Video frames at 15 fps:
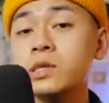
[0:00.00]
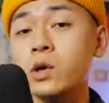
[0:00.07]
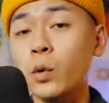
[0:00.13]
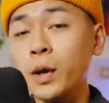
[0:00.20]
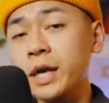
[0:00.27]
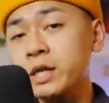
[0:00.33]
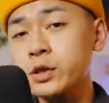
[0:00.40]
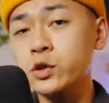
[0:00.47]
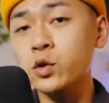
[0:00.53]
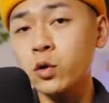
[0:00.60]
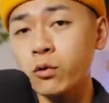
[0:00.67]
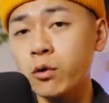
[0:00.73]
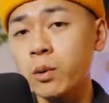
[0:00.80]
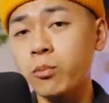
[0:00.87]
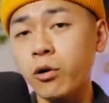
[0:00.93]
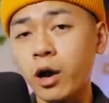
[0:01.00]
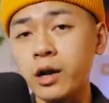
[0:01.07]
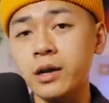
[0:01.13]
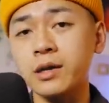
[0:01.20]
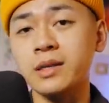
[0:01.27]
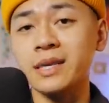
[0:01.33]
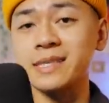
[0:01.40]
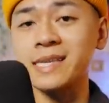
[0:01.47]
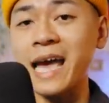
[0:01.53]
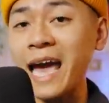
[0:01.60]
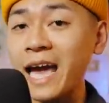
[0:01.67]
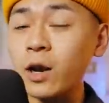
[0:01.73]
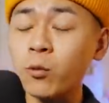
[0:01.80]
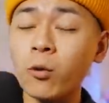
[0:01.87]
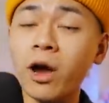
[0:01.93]
So each jewelry product is
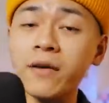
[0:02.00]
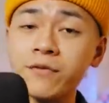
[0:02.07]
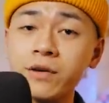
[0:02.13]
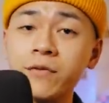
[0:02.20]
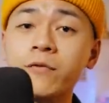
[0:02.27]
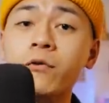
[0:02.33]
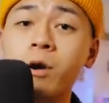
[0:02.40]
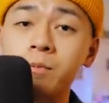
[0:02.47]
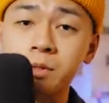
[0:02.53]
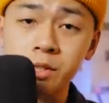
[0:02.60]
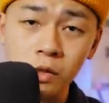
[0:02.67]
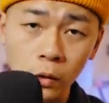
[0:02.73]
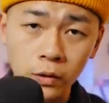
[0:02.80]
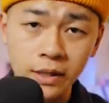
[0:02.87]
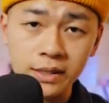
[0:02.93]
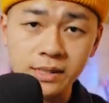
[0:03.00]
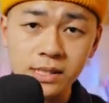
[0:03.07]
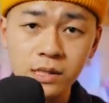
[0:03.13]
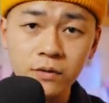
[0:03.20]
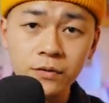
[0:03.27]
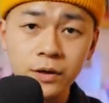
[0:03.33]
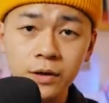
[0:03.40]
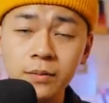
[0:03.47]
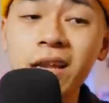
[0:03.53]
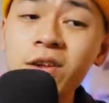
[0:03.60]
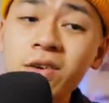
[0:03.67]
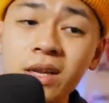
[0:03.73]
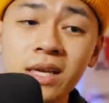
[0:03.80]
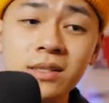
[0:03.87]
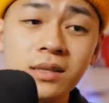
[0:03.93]
handcrafted from sterling silver, and you
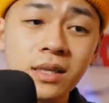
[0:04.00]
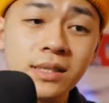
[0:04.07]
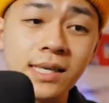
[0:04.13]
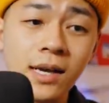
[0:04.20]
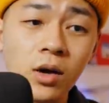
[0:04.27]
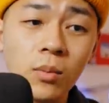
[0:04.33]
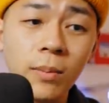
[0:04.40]
can easily tell